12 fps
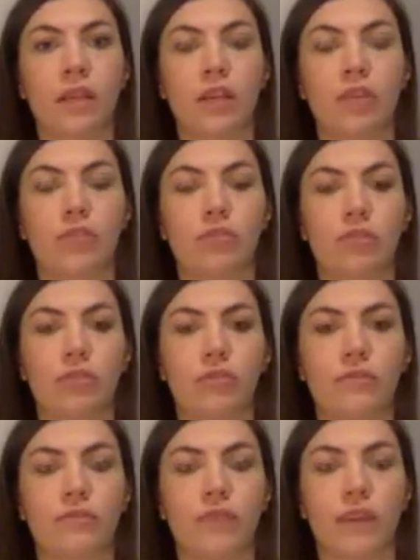You should
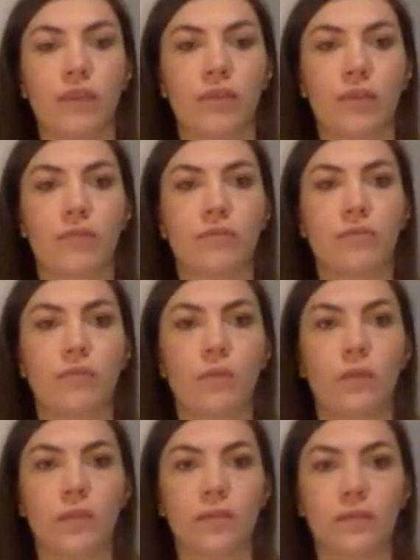feel that you fall
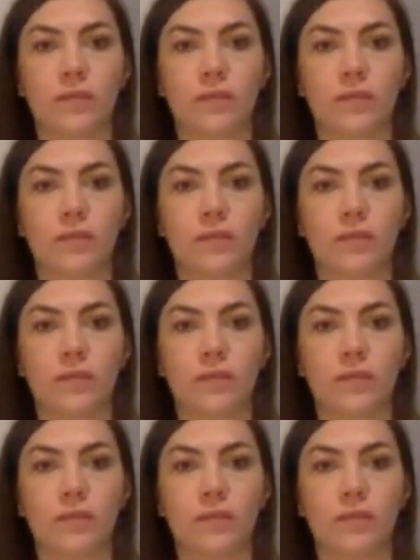into a